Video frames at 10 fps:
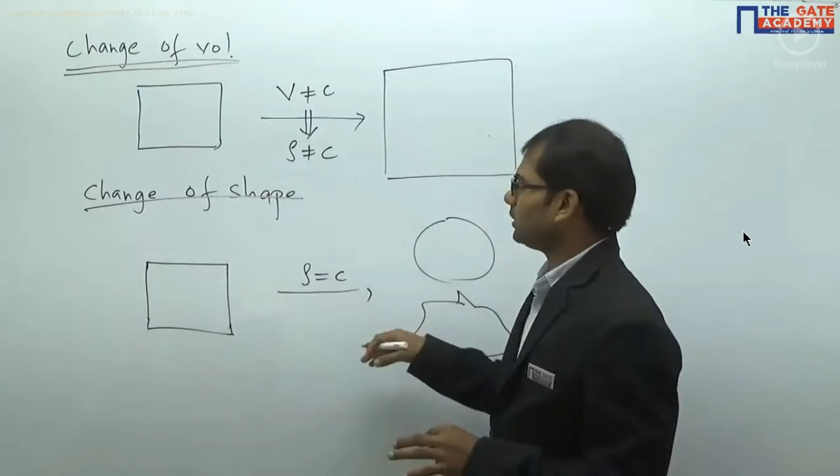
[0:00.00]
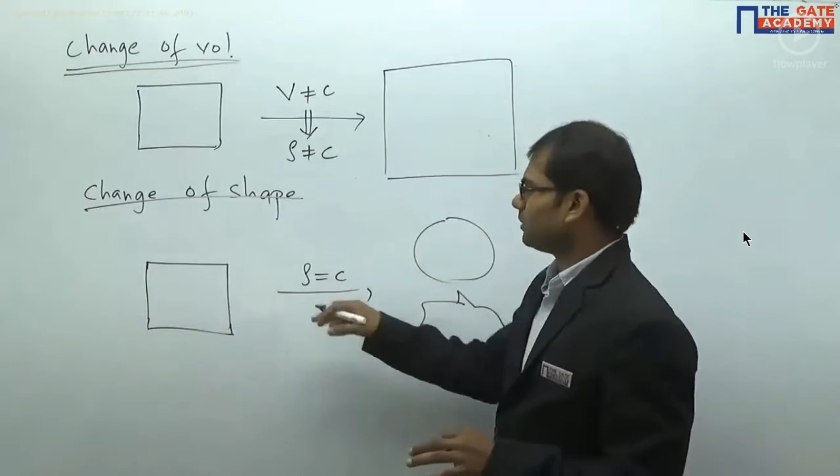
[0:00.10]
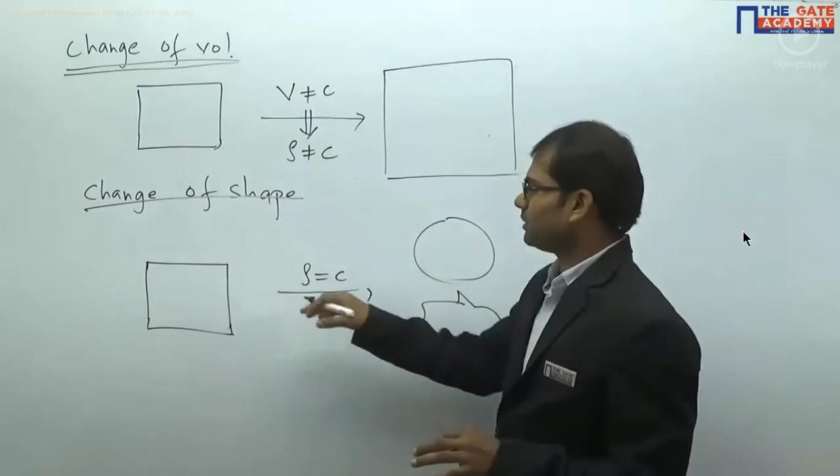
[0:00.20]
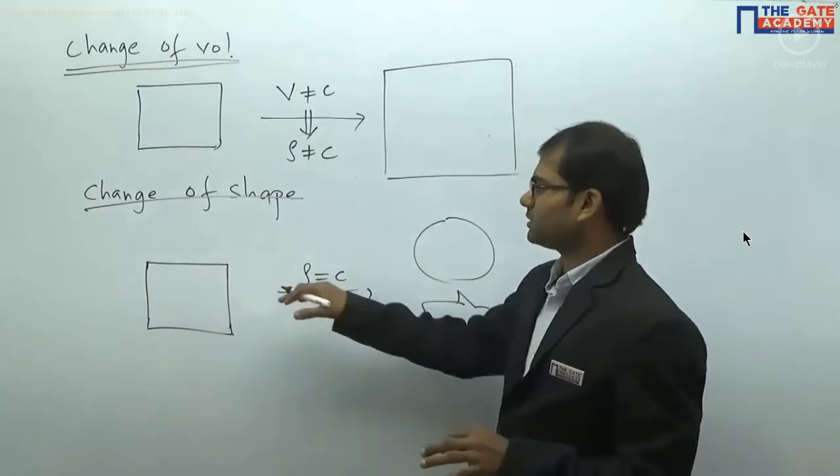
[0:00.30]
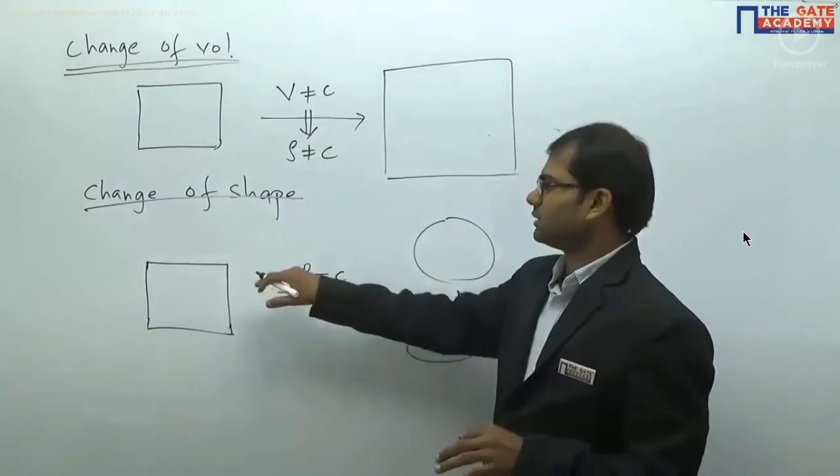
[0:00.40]
be,
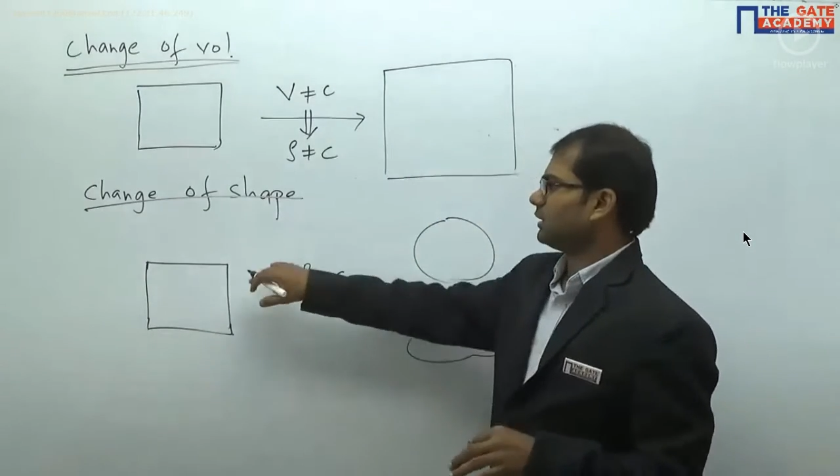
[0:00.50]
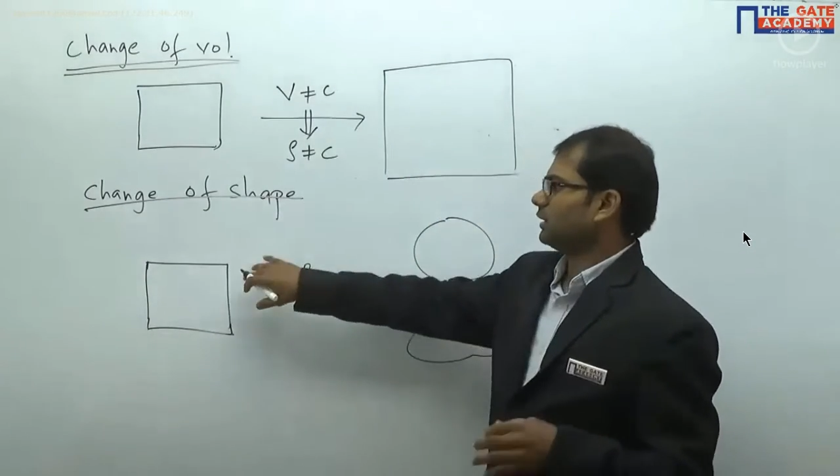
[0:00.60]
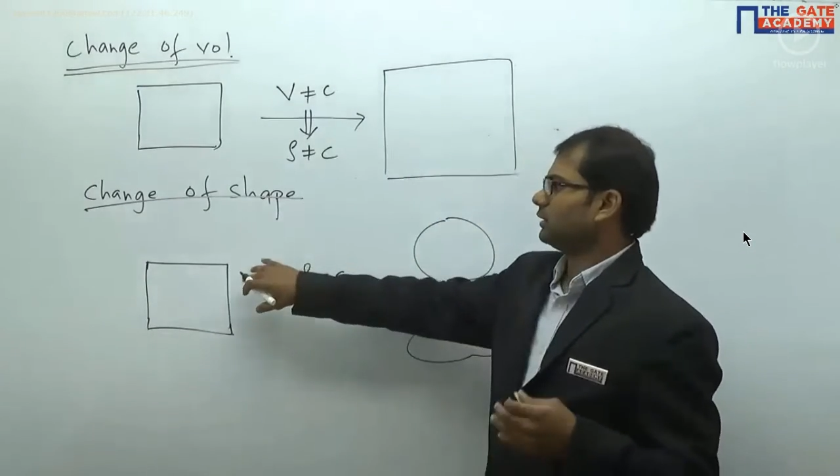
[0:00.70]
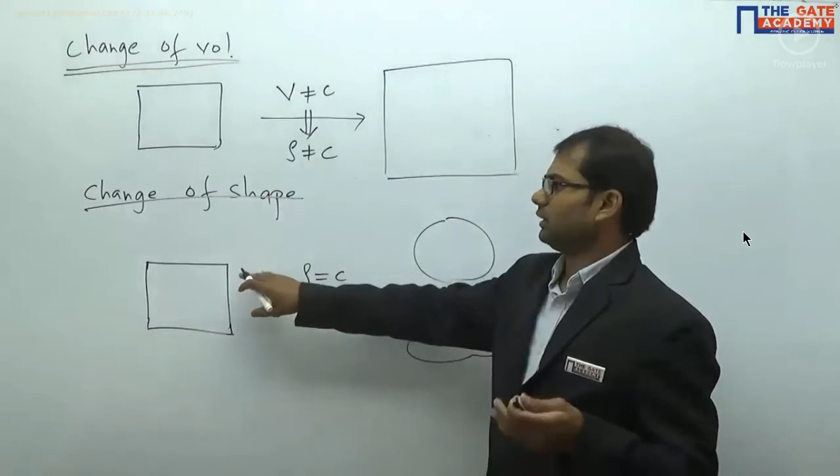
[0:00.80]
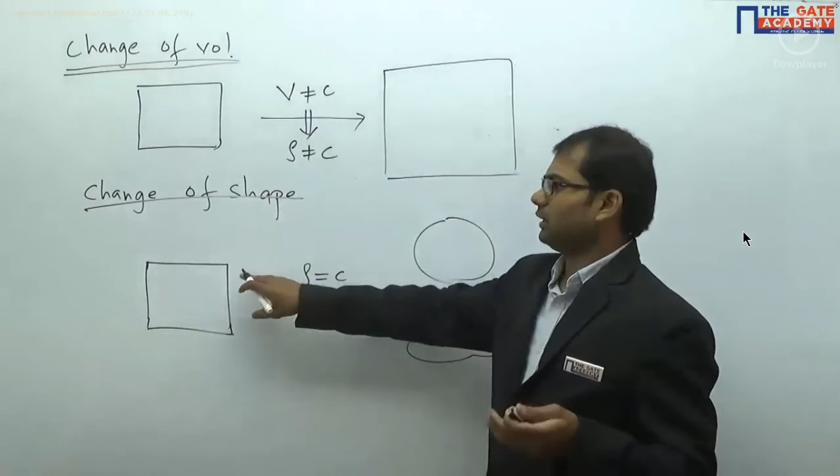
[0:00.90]
that means
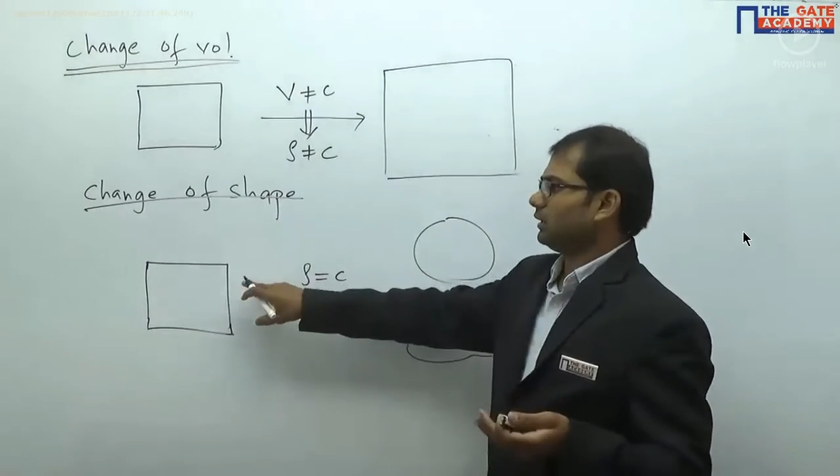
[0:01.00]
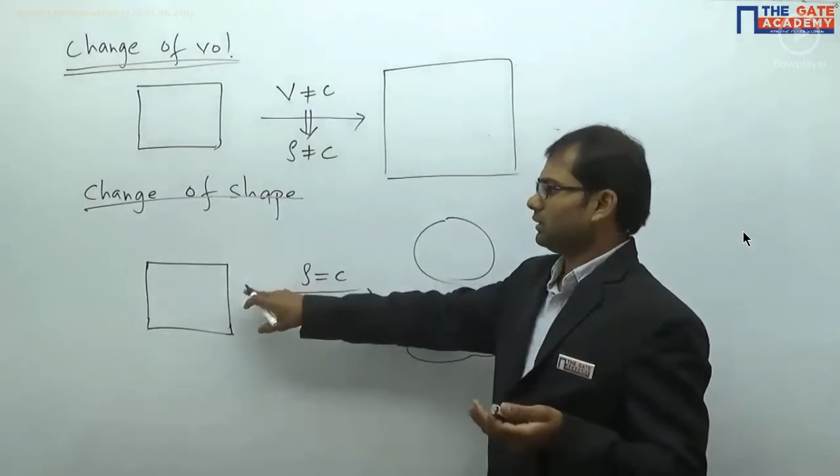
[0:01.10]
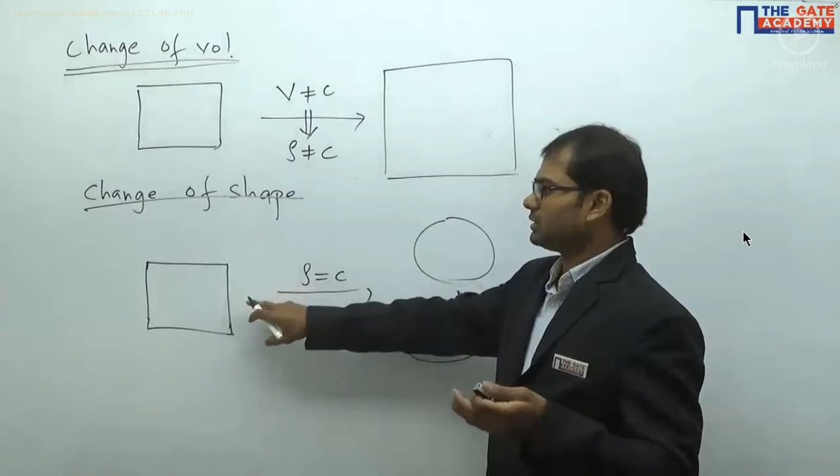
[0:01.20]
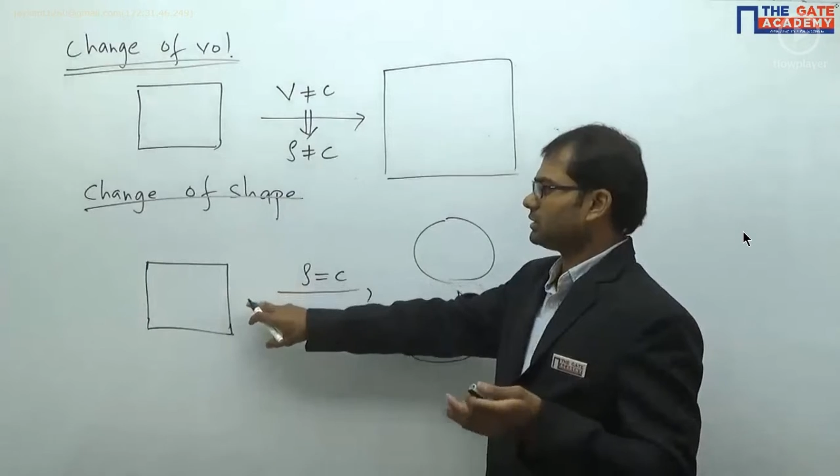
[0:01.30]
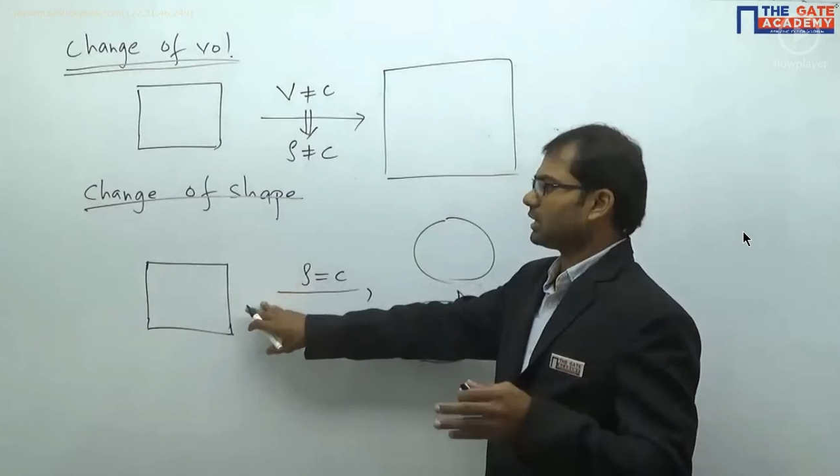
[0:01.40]

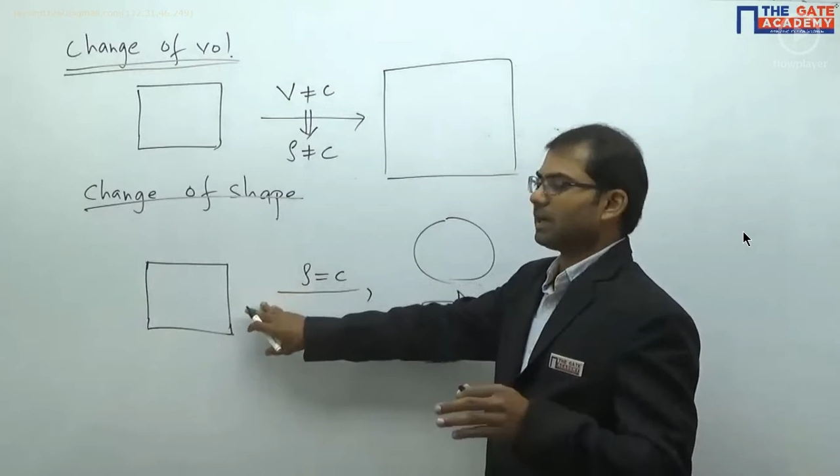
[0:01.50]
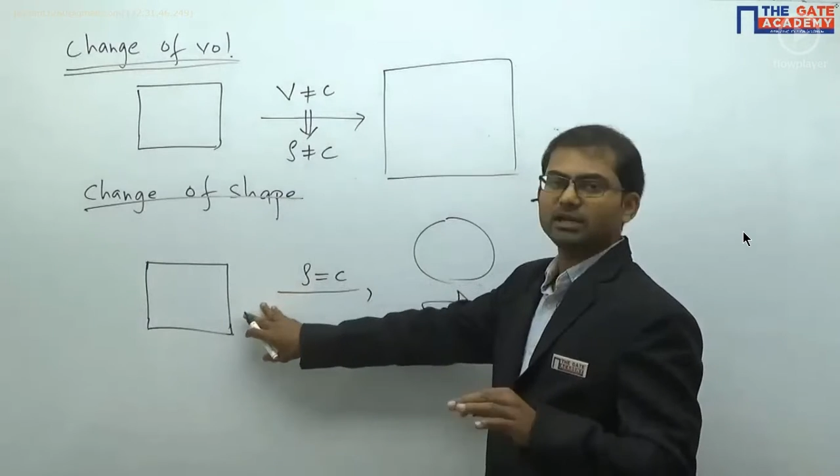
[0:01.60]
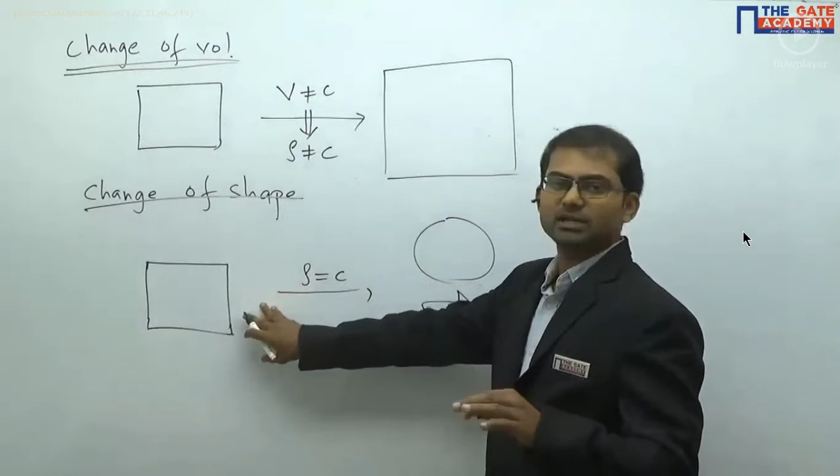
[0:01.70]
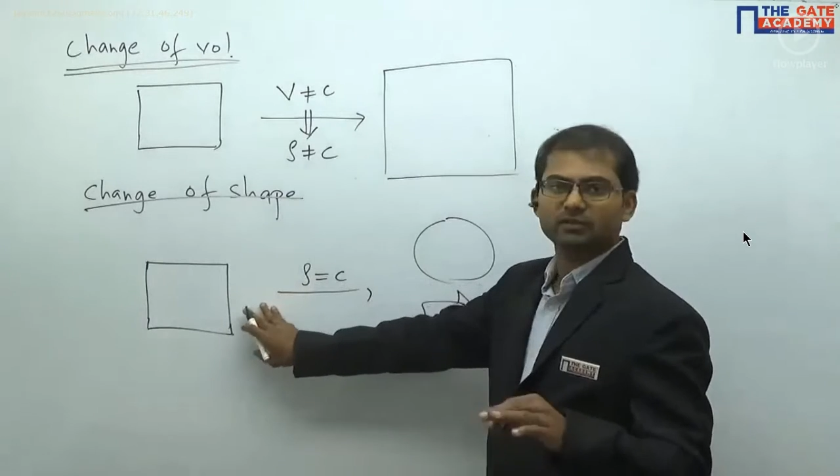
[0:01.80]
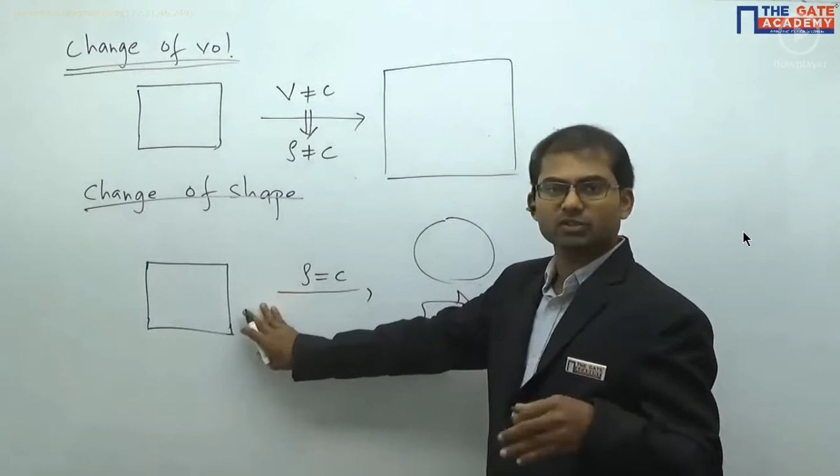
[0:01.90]
this is the
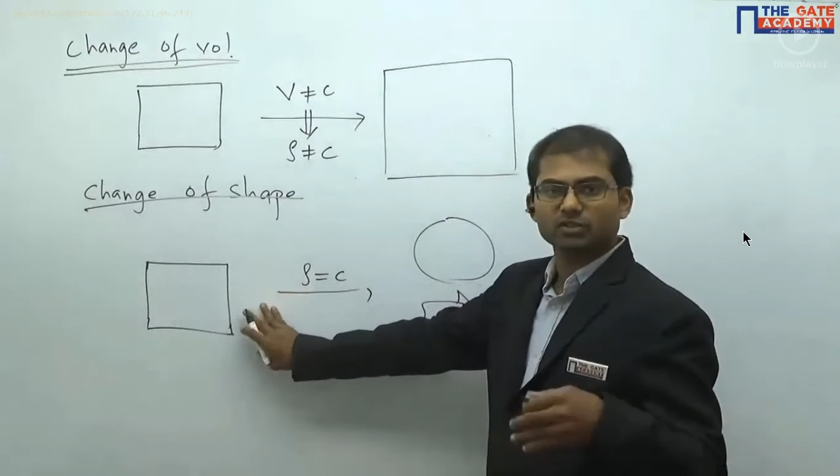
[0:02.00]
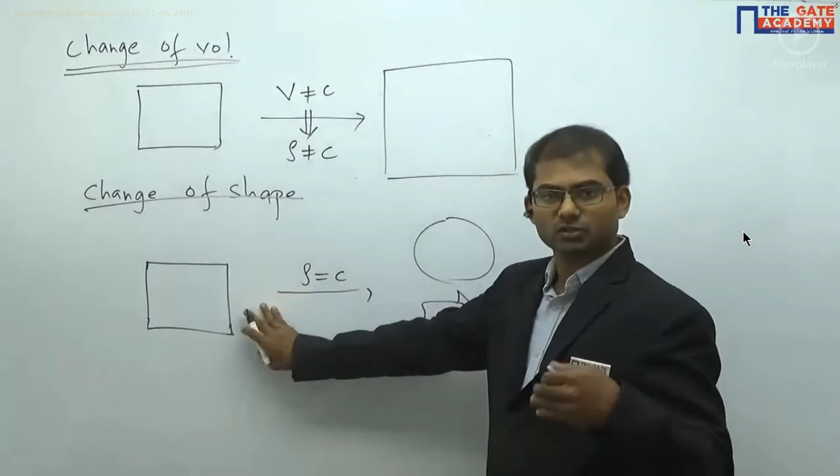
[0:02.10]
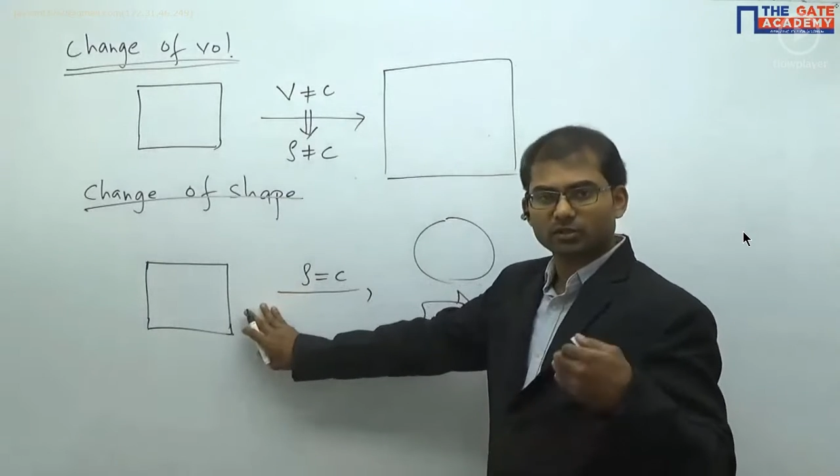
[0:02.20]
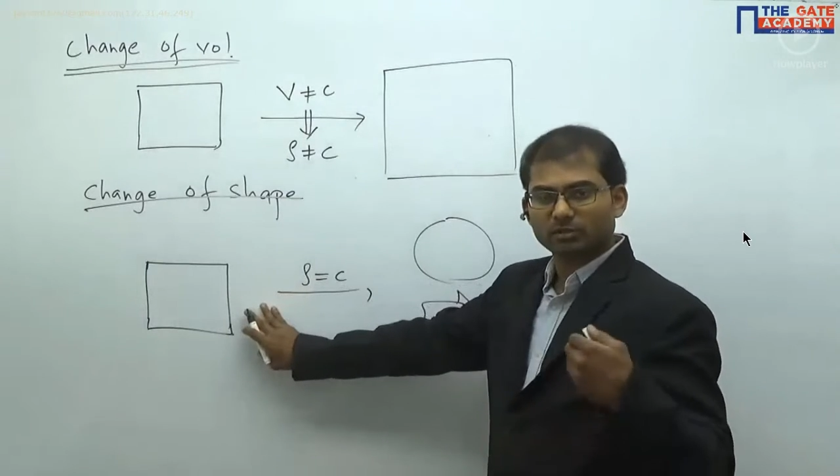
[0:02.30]
condition which,